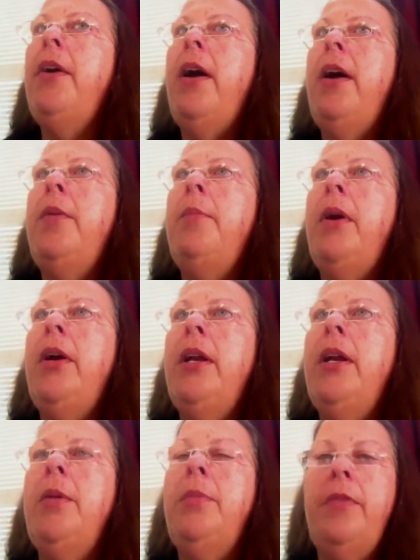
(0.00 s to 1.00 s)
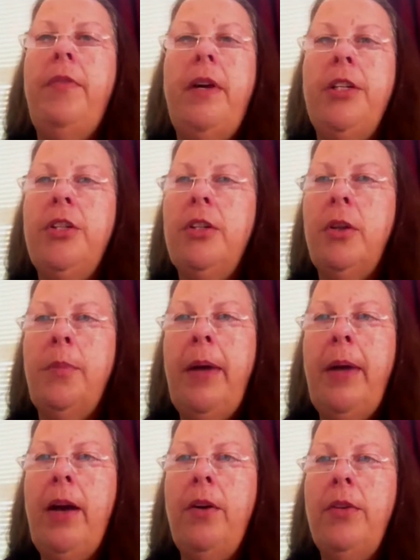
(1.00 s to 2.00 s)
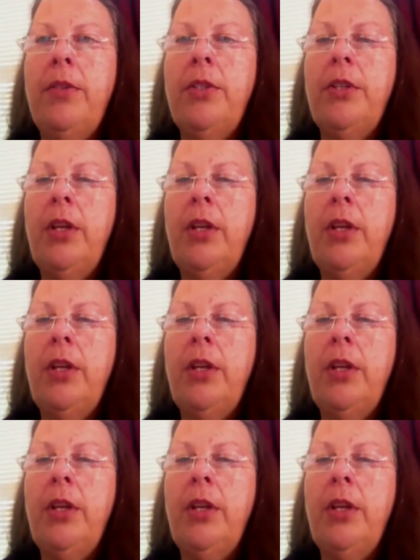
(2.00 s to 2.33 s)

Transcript: marketing professional about